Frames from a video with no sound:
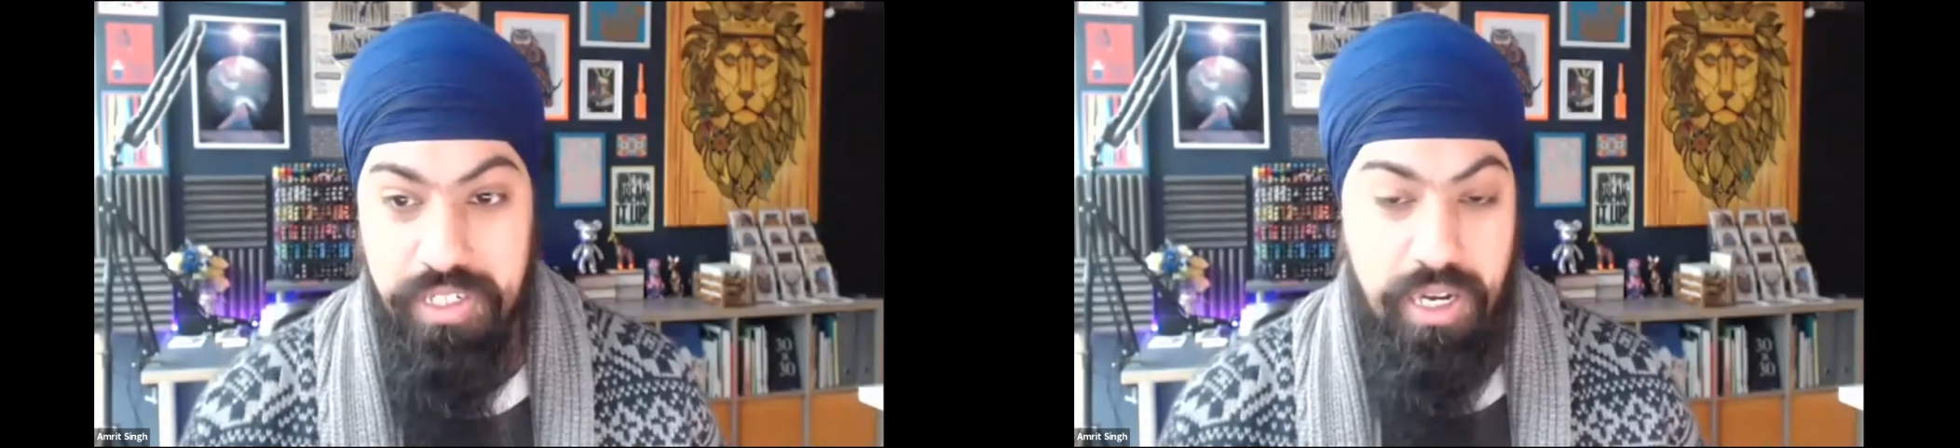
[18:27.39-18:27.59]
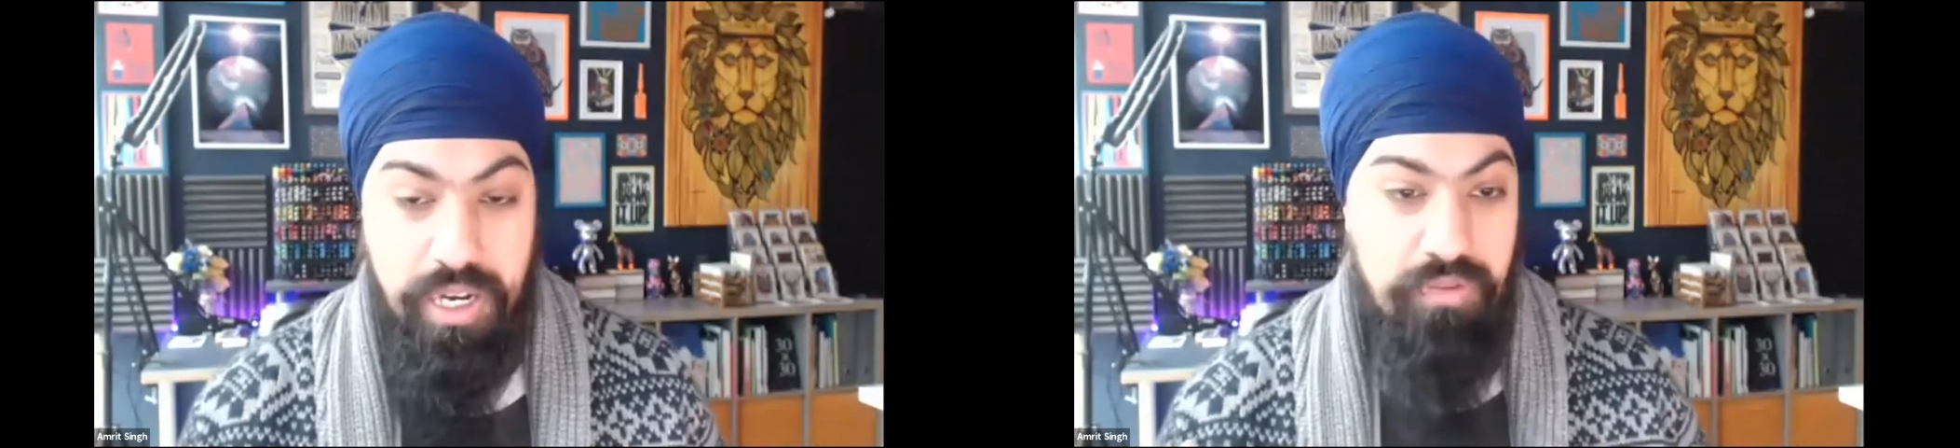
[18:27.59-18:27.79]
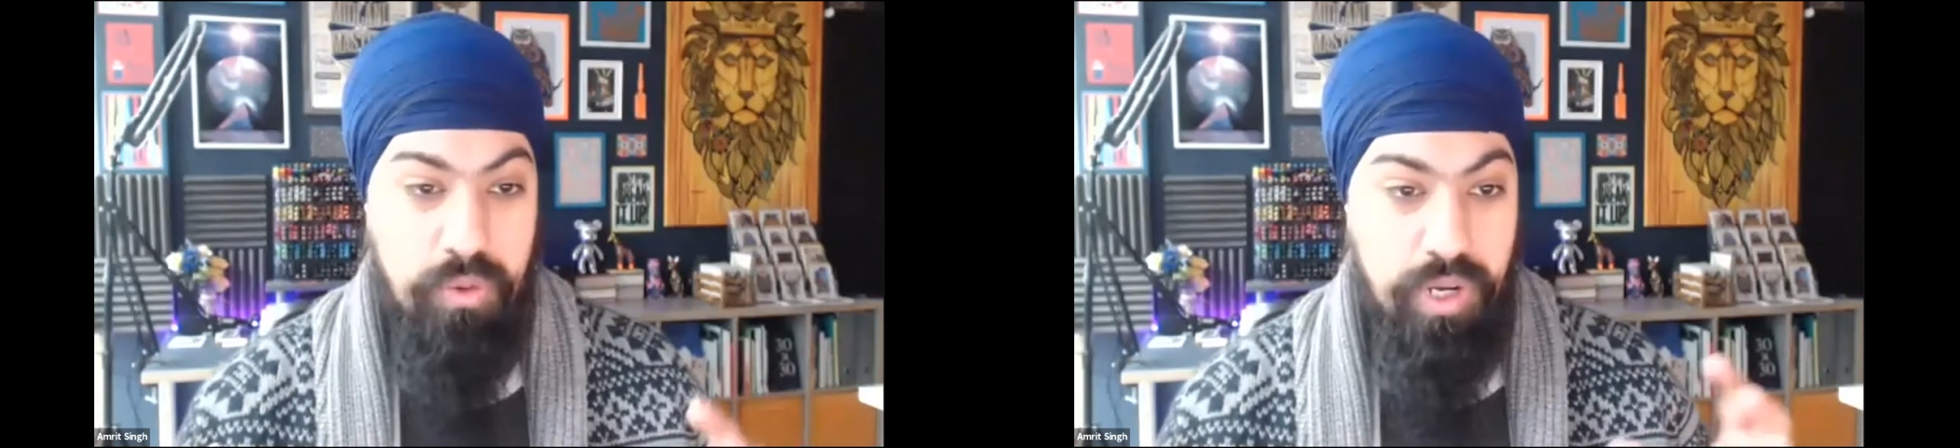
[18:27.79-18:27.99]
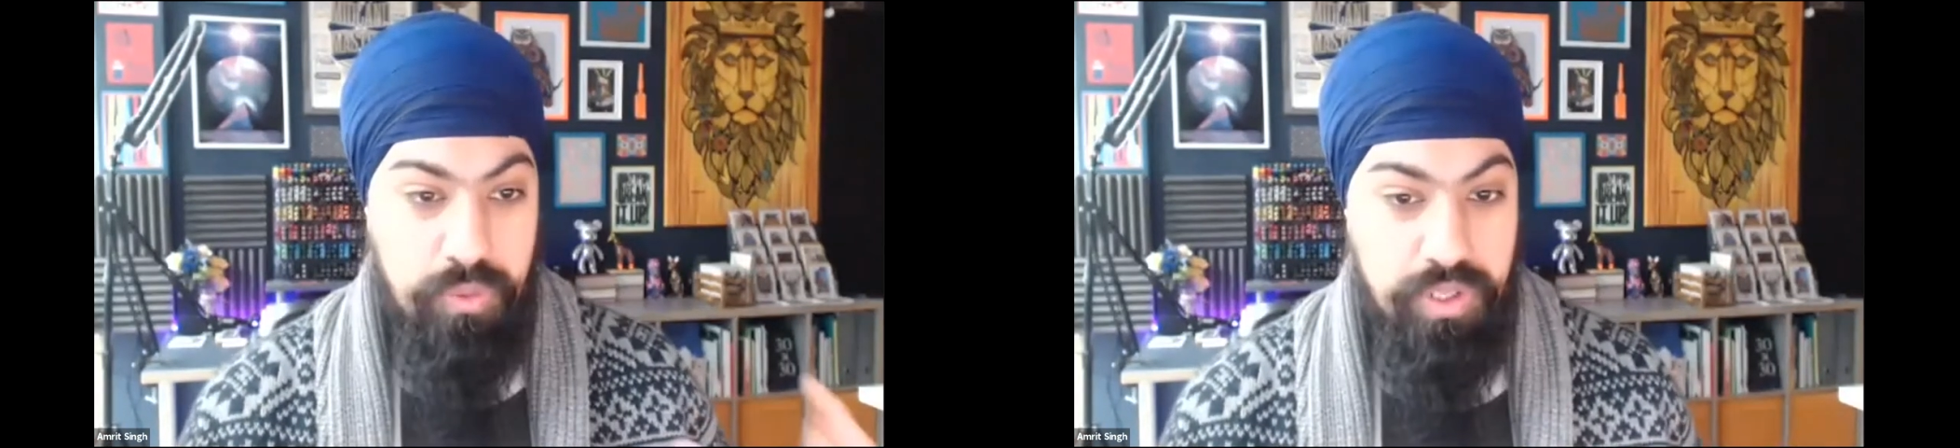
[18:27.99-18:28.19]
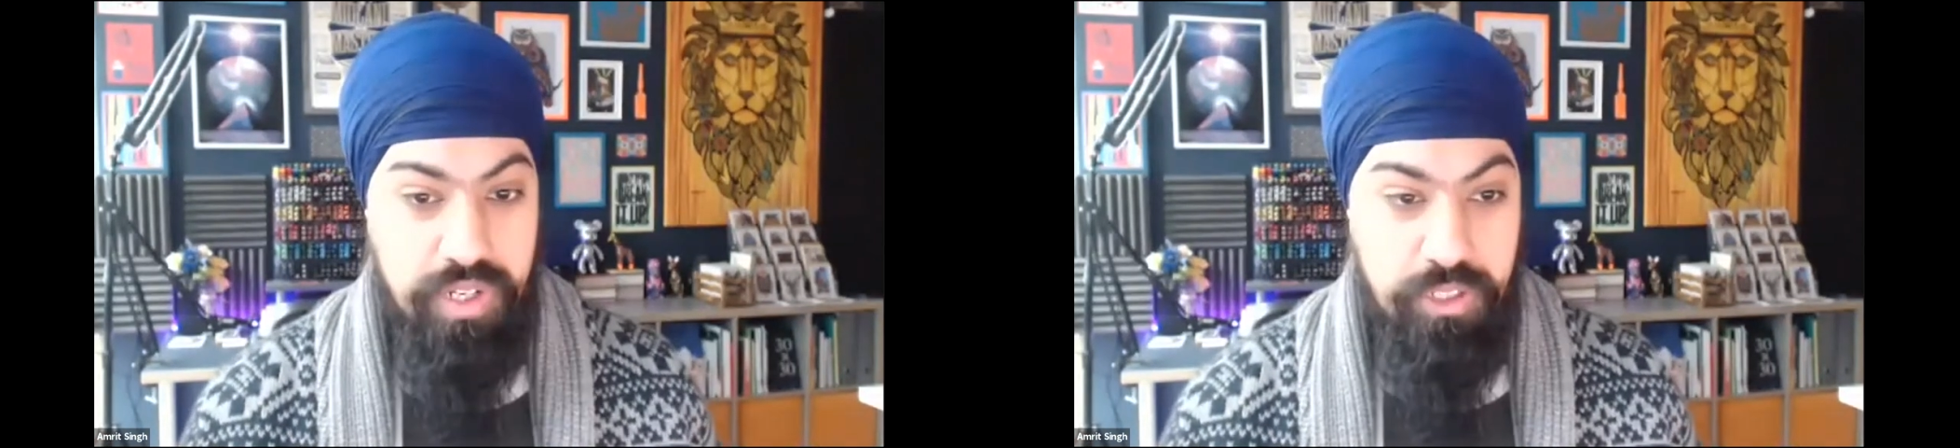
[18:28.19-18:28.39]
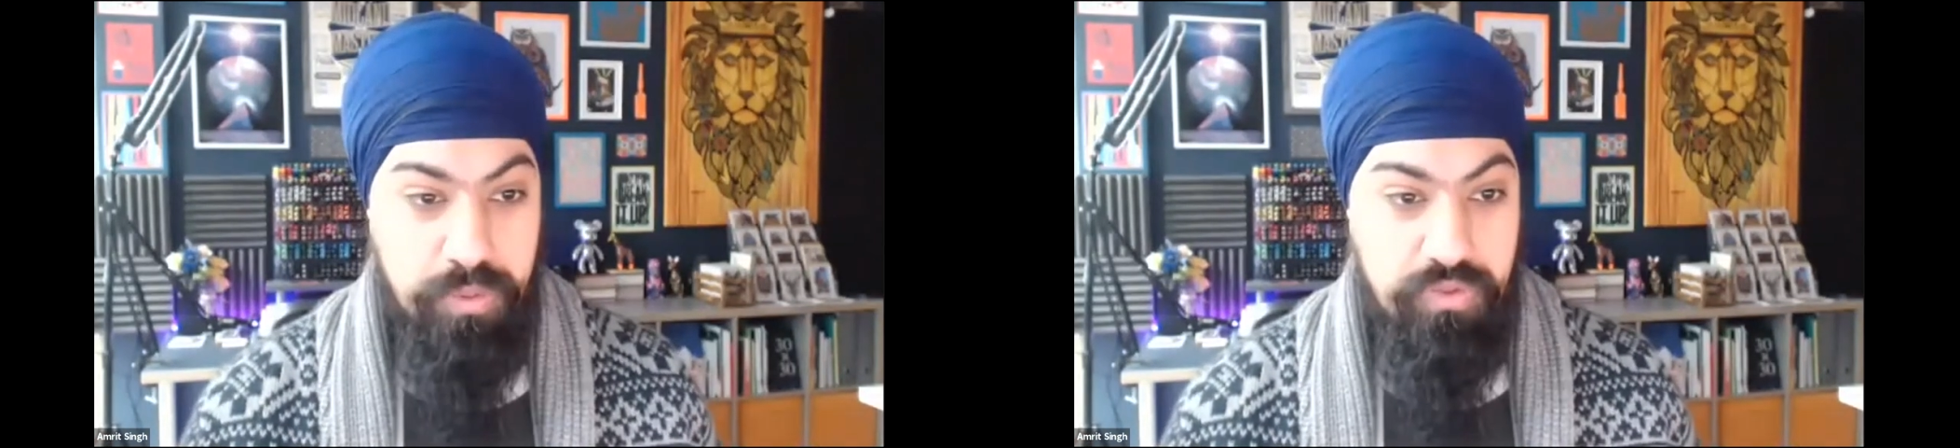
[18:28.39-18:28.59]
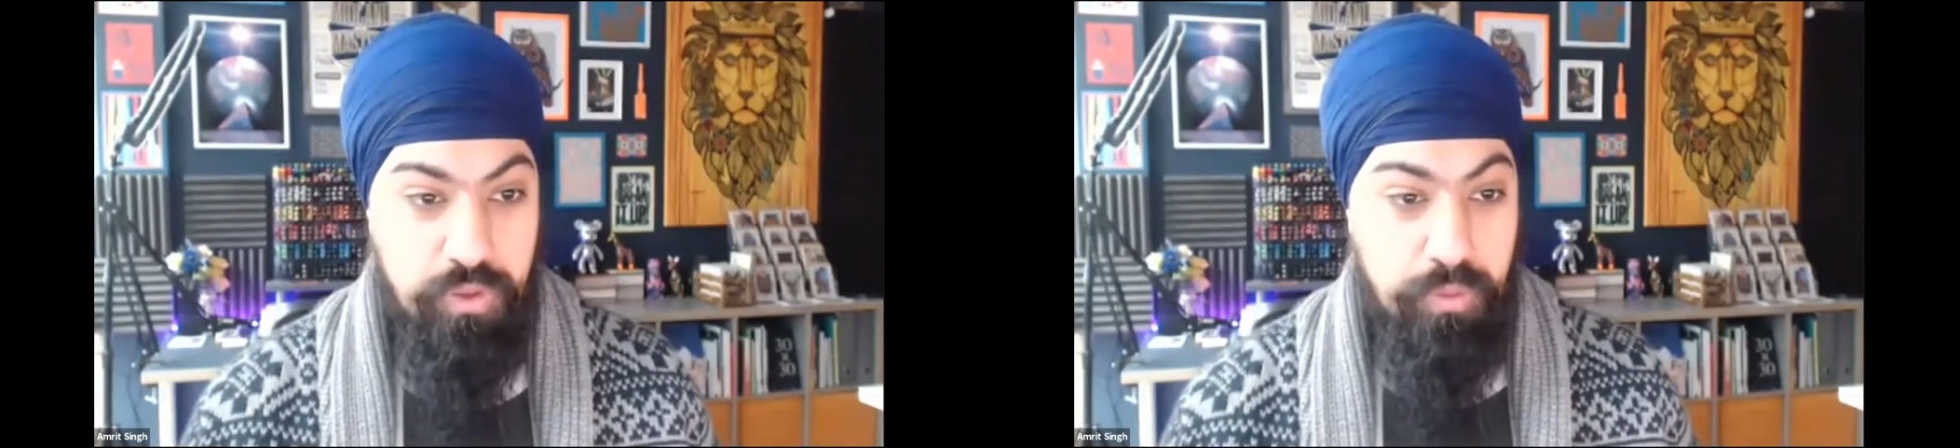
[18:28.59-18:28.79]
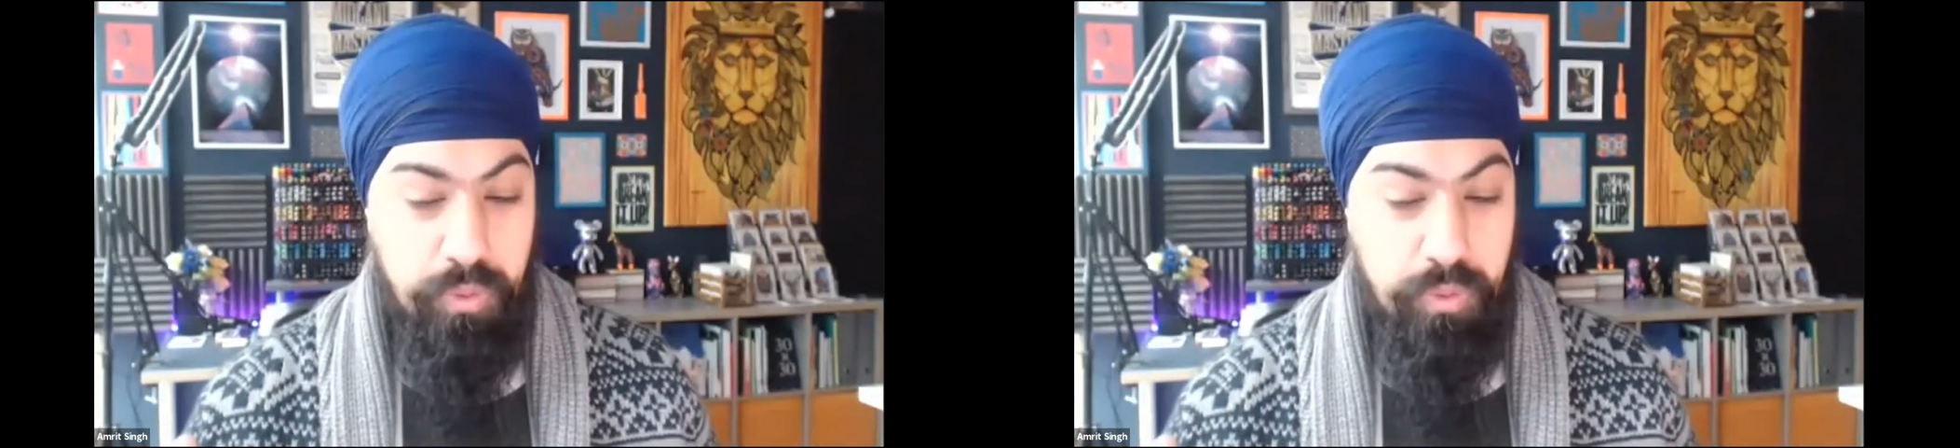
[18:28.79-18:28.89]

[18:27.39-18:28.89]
And I've not worked with Nigel before,